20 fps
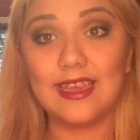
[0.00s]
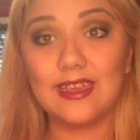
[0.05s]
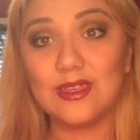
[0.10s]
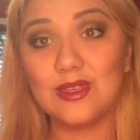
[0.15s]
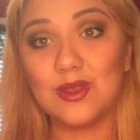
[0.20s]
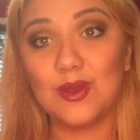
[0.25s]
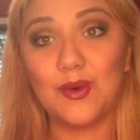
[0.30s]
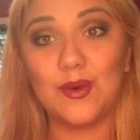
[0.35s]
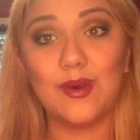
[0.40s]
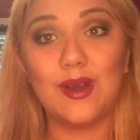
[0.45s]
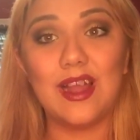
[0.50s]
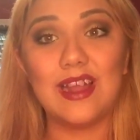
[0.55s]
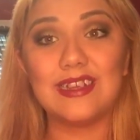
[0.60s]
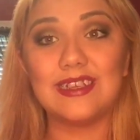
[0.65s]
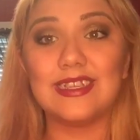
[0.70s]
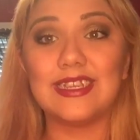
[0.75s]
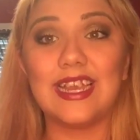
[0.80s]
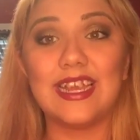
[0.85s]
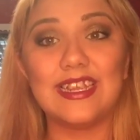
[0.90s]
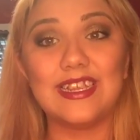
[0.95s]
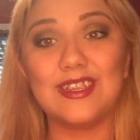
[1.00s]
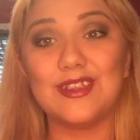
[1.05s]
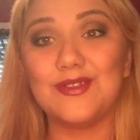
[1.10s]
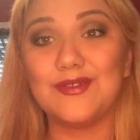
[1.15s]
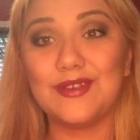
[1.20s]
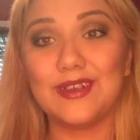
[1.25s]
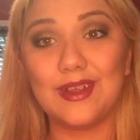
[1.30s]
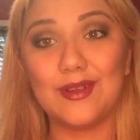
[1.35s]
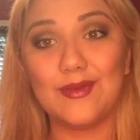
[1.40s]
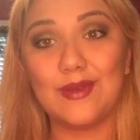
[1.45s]
so I decided to do a
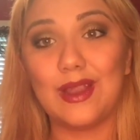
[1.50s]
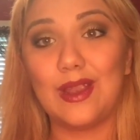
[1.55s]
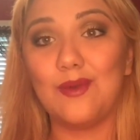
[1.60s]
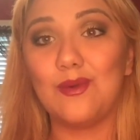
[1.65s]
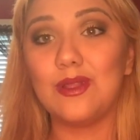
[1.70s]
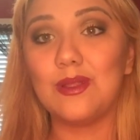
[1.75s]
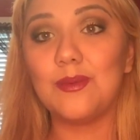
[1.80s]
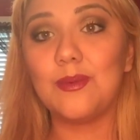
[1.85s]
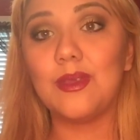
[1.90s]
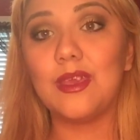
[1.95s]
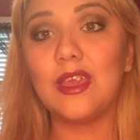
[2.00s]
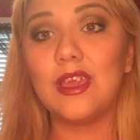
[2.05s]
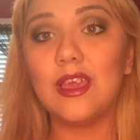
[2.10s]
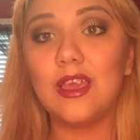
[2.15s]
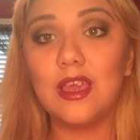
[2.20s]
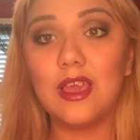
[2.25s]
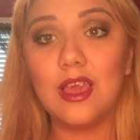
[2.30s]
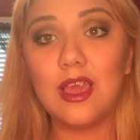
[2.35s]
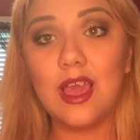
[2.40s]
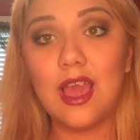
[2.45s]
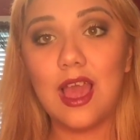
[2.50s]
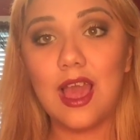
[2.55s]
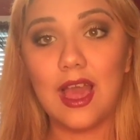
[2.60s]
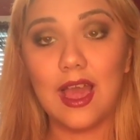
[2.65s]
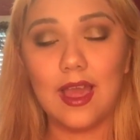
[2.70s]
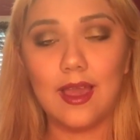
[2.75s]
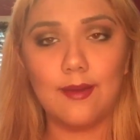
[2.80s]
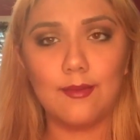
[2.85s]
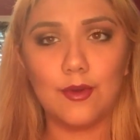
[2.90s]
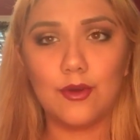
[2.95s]
get ready with me.
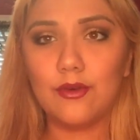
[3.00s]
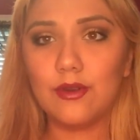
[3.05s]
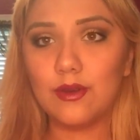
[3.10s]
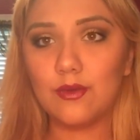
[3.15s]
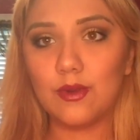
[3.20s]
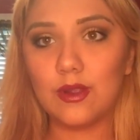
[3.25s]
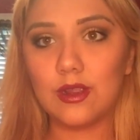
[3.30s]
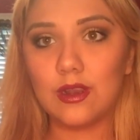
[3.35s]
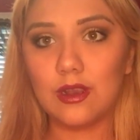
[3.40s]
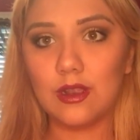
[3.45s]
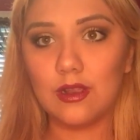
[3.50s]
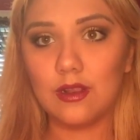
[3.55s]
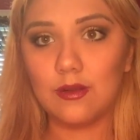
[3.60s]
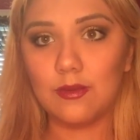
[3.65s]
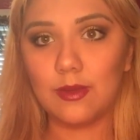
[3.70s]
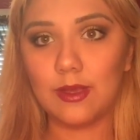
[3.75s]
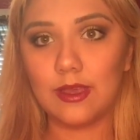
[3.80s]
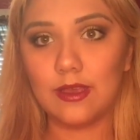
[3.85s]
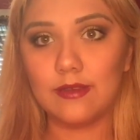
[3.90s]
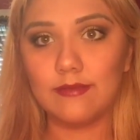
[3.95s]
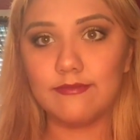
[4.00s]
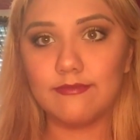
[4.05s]
I'm going to work in a little bit.